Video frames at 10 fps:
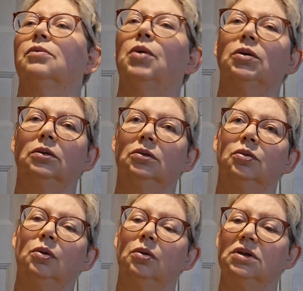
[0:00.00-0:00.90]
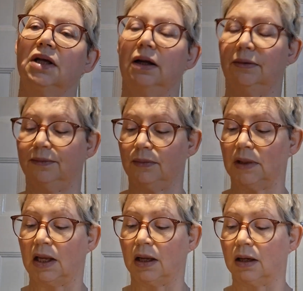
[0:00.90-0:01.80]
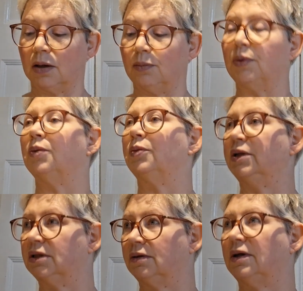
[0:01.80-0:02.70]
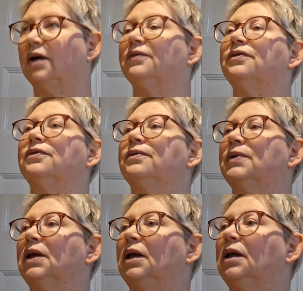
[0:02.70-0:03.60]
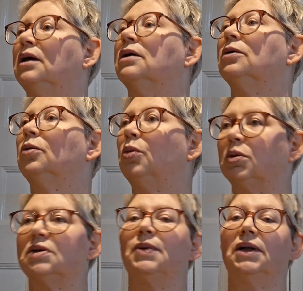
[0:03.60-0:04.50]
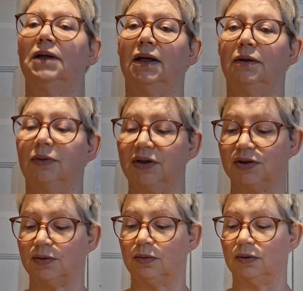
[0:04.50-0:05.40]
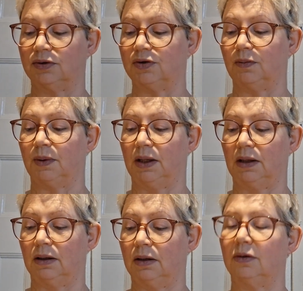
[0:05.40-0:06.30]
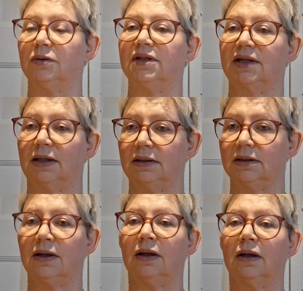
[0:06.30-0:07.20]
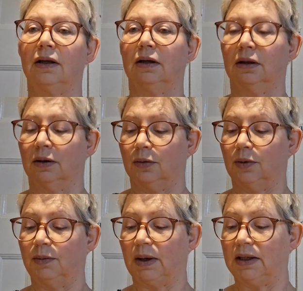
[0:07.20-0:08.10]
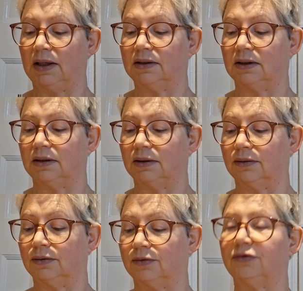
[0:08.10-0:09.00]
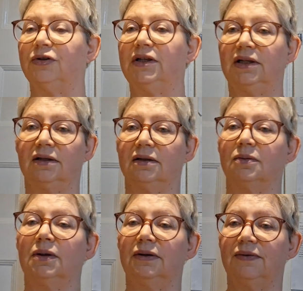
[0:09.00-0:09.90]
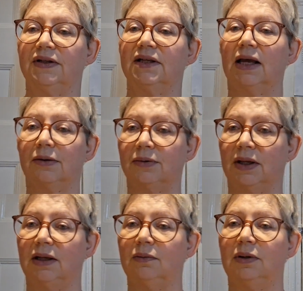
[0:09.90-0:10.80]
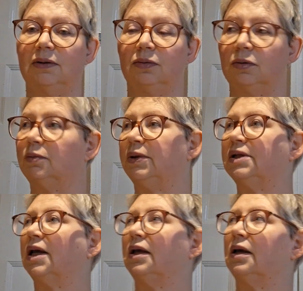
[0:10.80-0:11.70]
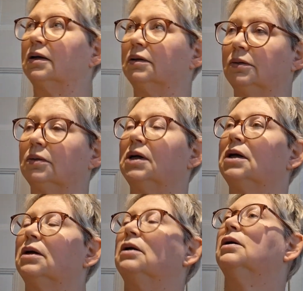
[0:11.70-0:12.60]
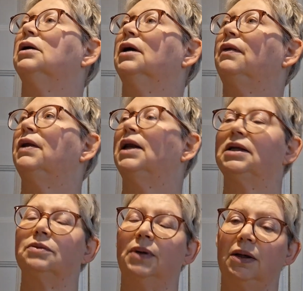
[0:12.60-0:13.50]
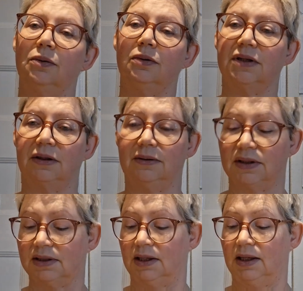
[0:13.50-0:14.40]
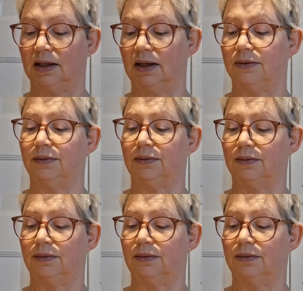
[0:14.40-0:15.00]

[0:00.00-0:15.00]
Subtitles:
bottled water. But we do have the water butt now, which should be a godsend. We may need to treat it as well. If there's algae, we will be taking a look in the next week or two to see how